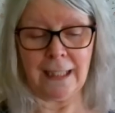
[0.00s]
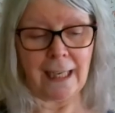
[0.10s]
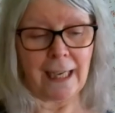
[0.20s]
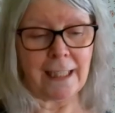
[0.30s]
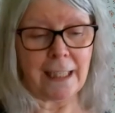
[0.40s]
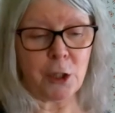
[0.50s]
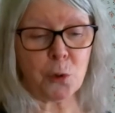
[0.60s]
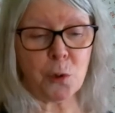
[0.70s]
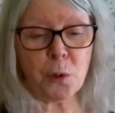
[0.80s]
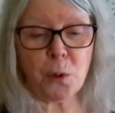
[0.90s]
and he
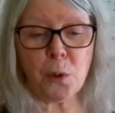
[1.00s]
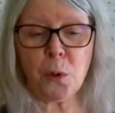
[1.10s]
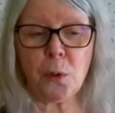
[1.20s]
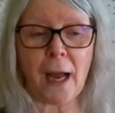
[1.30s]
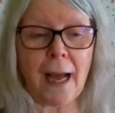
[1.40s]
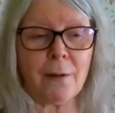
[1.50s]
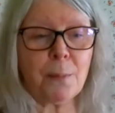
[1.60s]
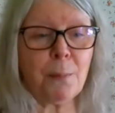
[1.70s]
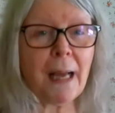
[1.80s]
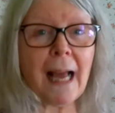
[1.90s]
drew out
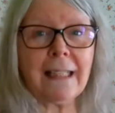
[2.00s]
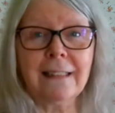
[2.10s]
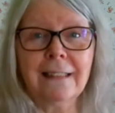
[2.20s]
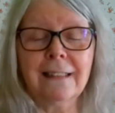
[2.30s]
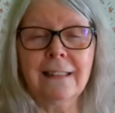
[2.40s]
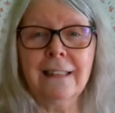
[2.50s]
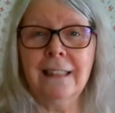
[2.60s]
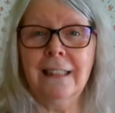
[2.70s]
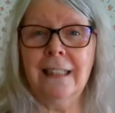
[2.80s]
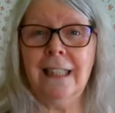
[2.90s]
a pattern.
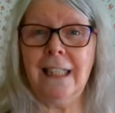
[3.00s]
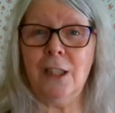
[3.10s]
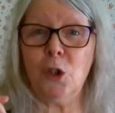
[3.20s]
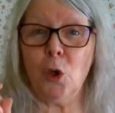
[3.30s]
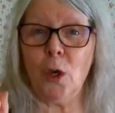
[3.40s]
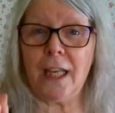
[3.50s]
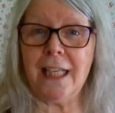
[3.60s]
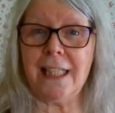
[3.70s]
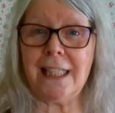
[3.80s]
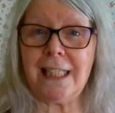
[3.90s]
He took
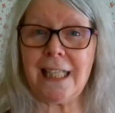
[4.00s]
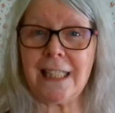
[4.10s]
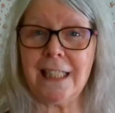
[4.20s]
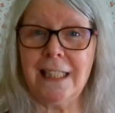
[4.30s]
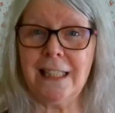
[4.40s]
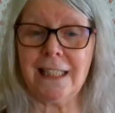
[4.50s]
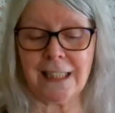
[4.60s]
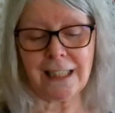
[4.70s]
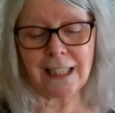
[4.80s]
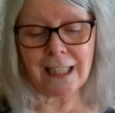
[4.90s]
his scissors,
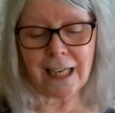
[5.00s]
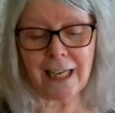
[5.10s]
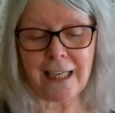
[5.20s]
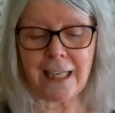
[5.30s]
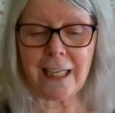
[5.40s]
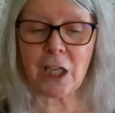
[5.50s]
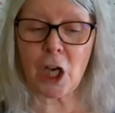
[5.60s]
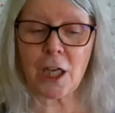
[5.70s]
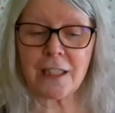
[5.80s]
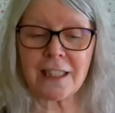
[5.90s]
and he
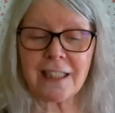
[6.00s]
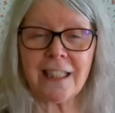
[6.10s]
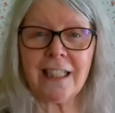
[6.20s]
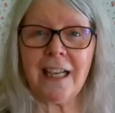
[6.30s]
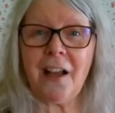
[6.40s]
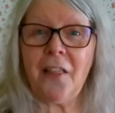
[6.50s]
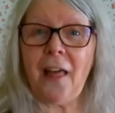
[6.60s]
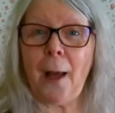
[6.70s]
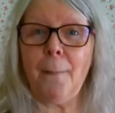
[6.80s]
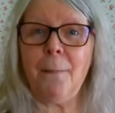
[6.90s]
cut
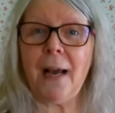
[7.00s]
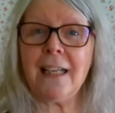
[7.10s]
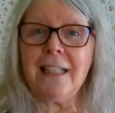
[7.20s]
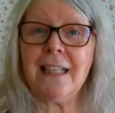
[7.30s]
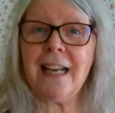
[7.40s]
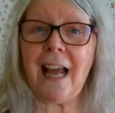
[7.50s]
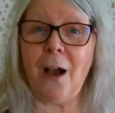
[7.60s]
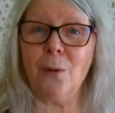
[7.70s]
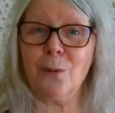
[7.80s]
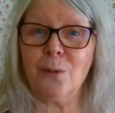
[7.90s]
that pattern
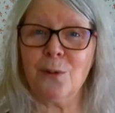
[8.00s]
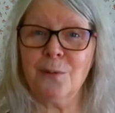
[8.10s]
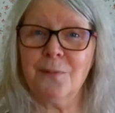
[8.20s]
out.